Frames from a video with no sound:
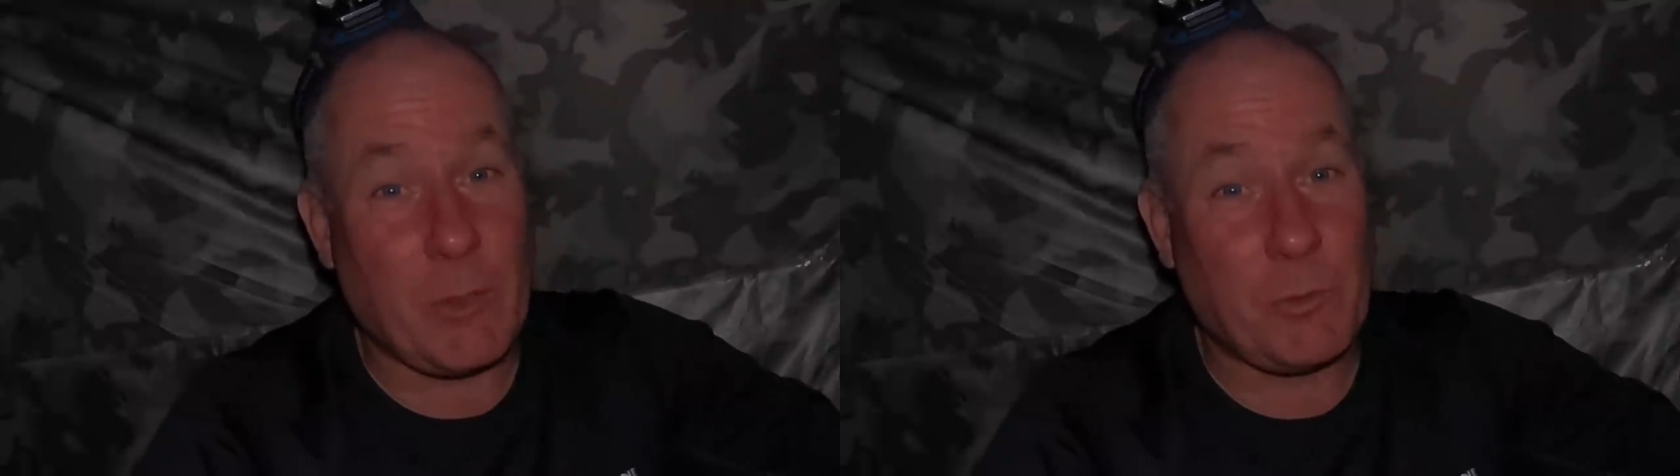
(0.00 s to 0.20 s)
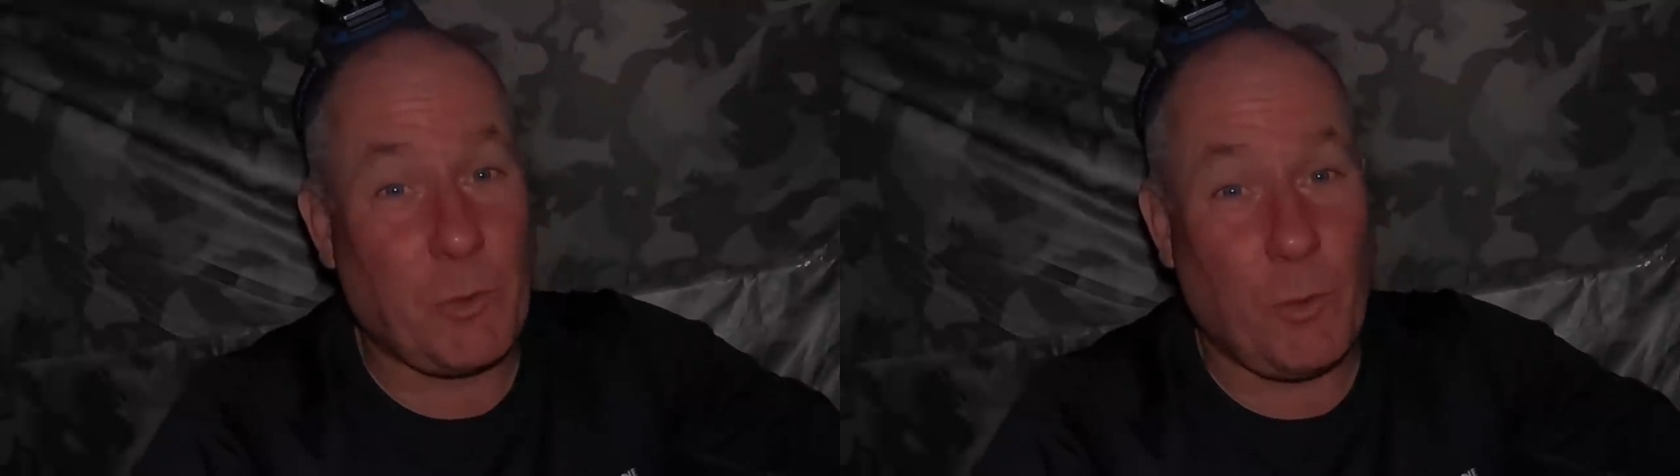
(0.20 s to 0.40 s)

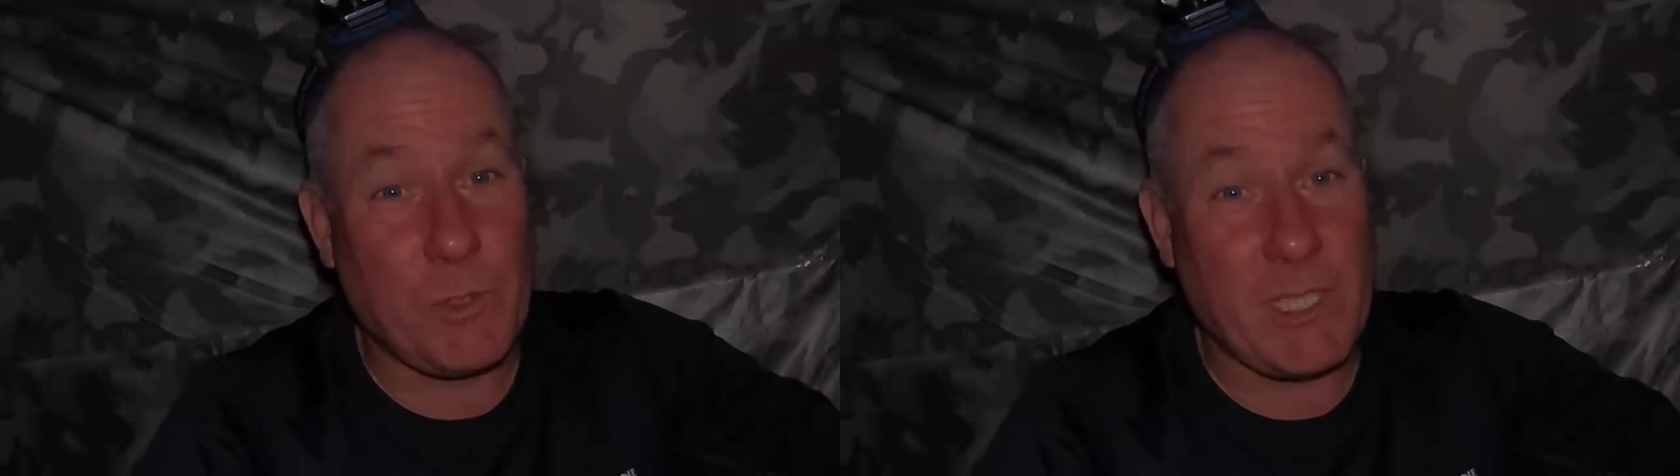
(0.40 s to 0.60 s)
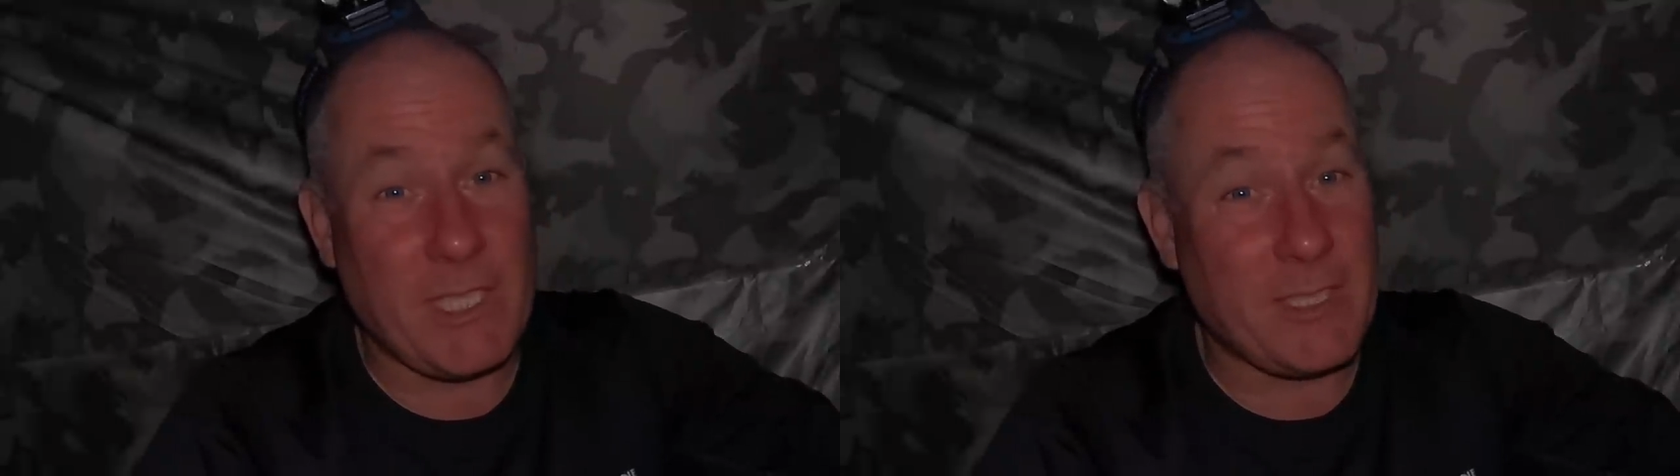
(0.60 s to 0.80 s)

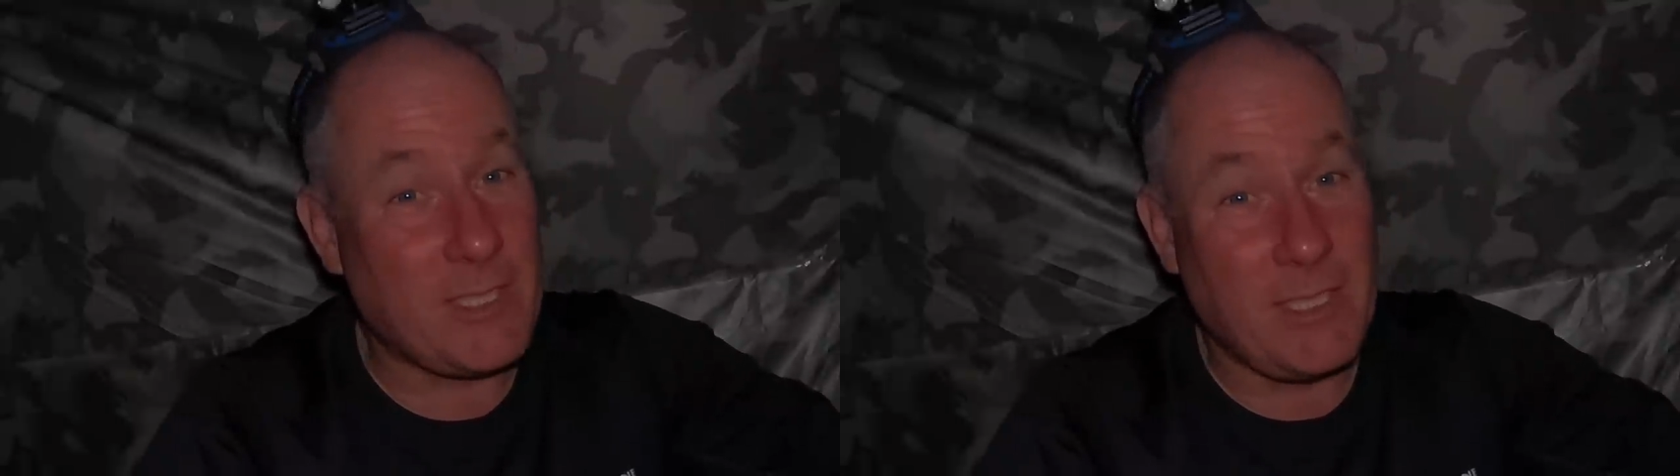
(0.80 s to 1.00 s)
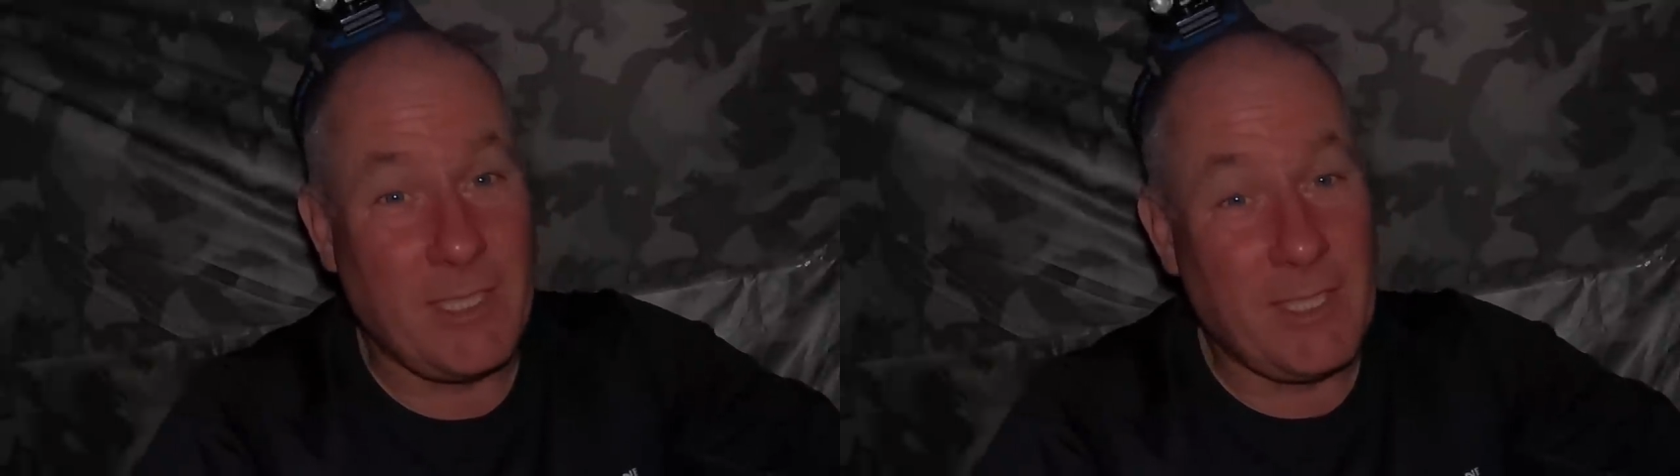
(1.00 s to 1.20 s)
outdoors he
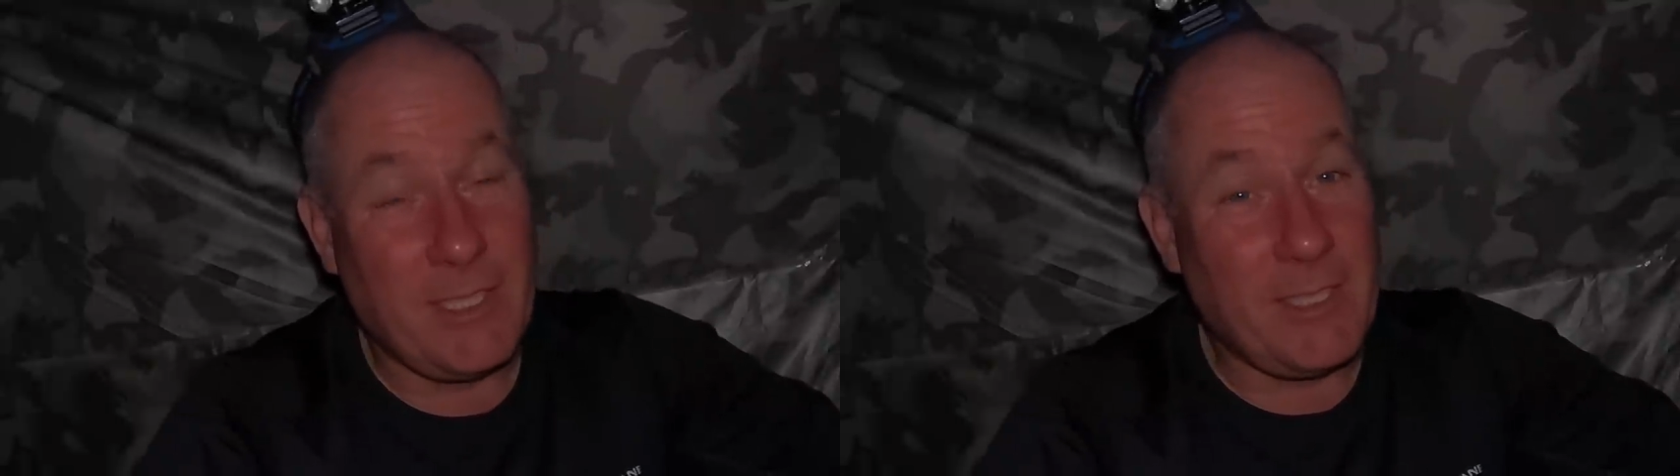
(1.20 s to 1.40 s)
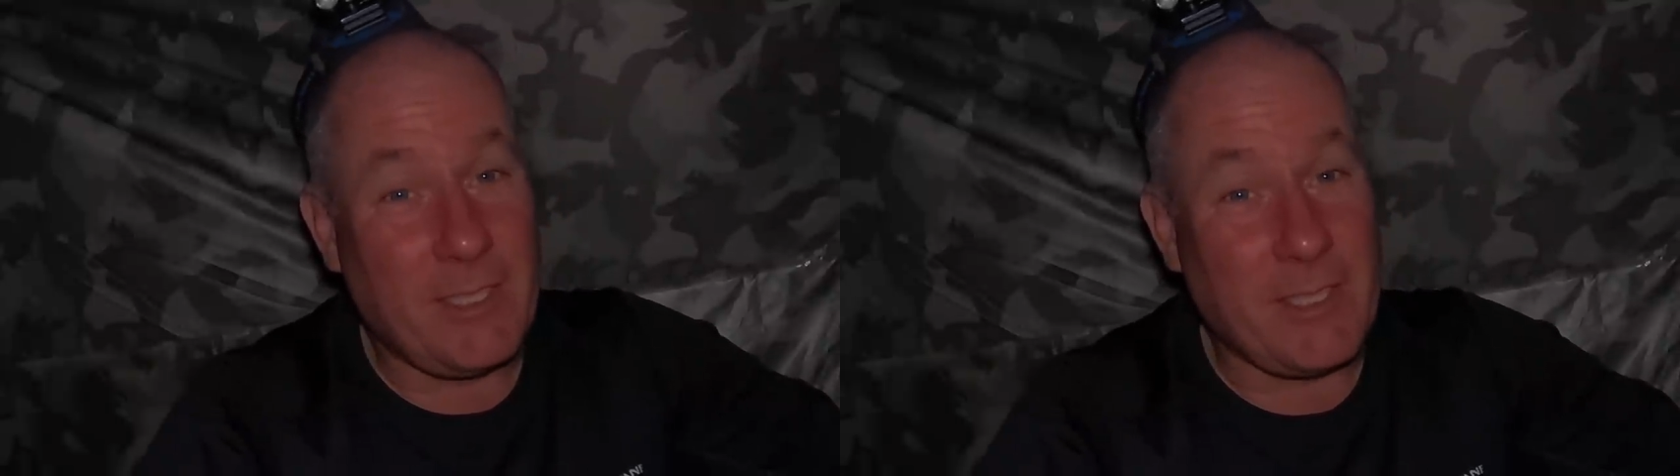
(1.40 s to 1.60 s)
is,
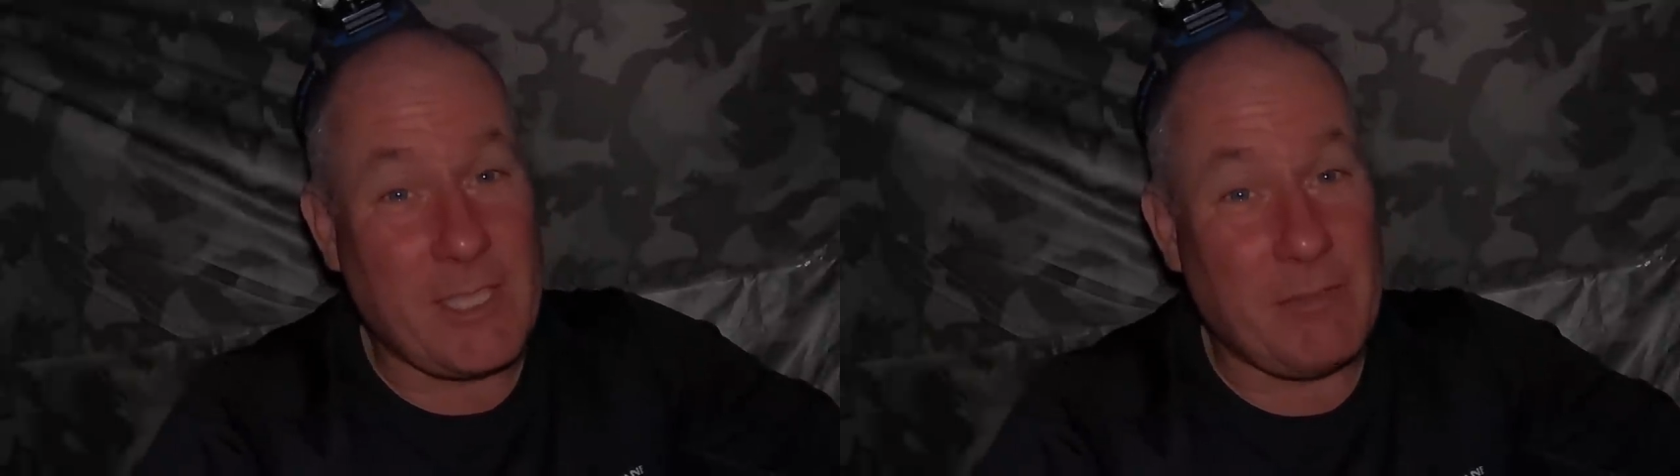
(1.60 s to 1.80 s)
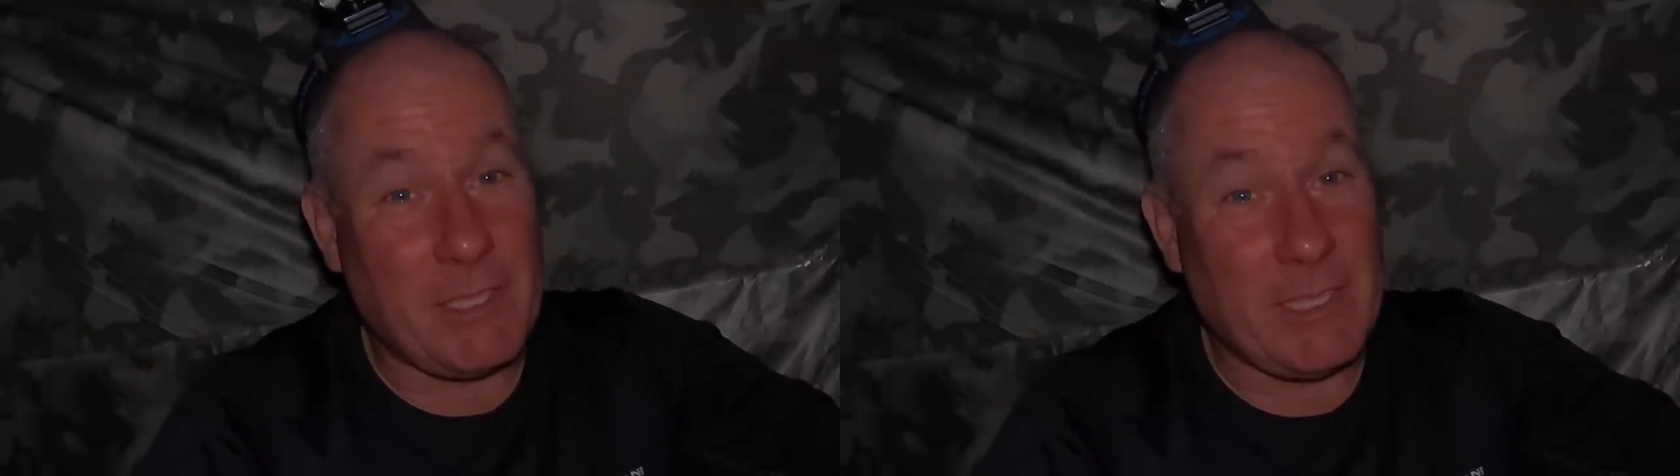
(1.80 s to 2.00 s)

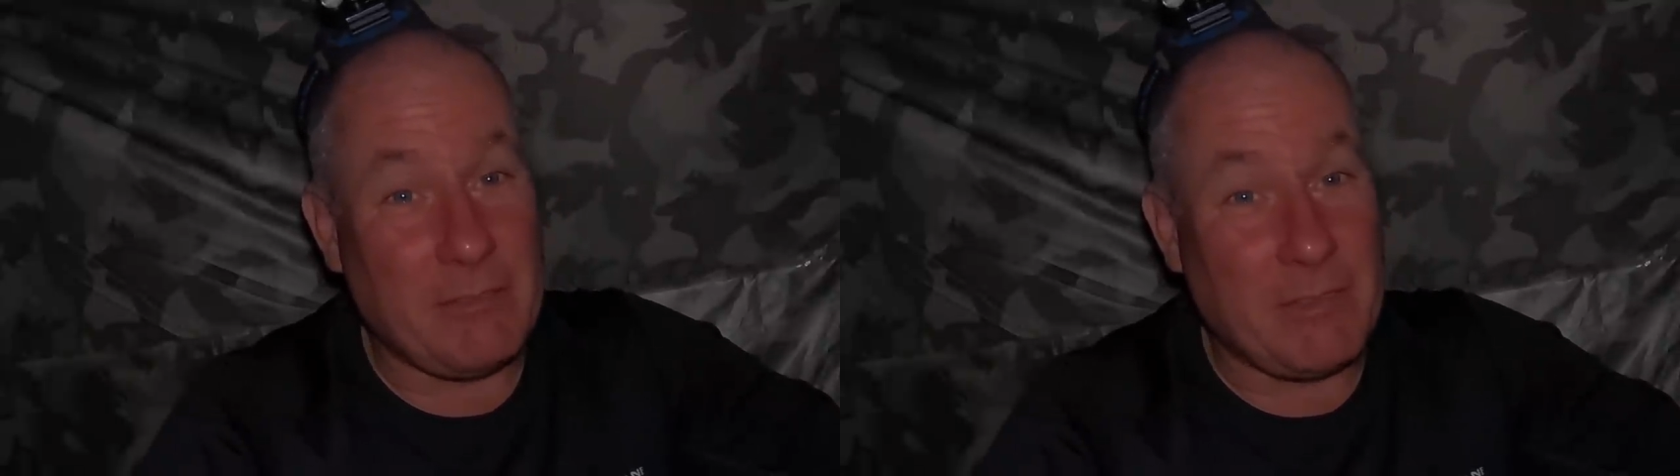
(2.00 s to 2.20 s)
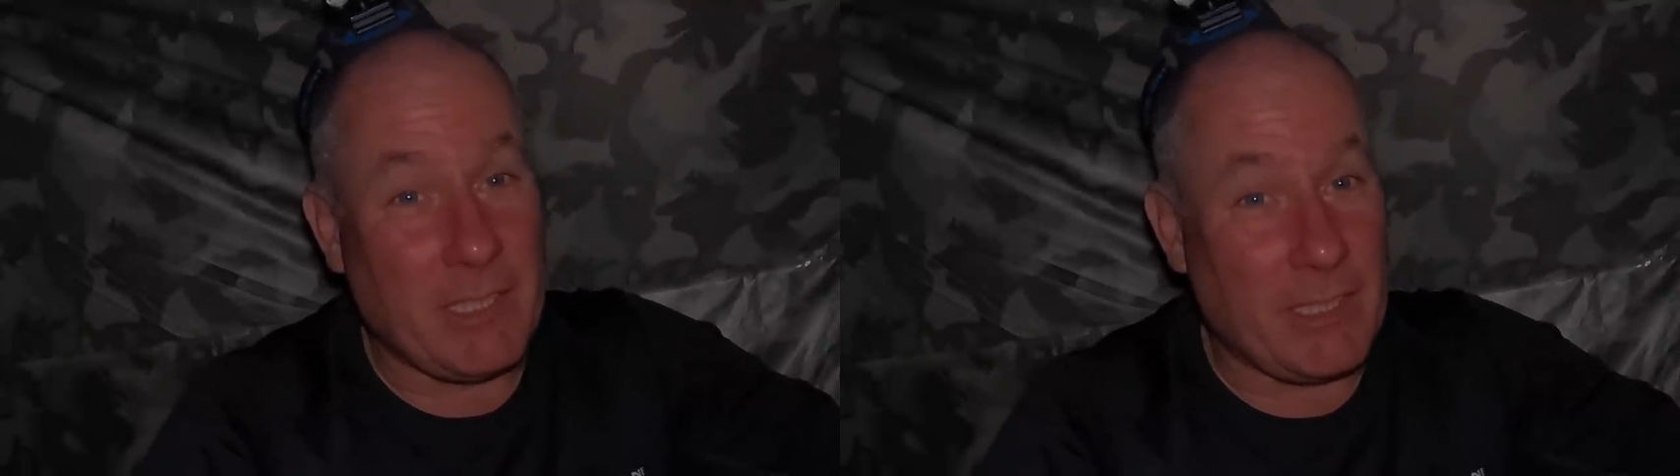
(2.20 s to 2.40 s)
he's haven't lived.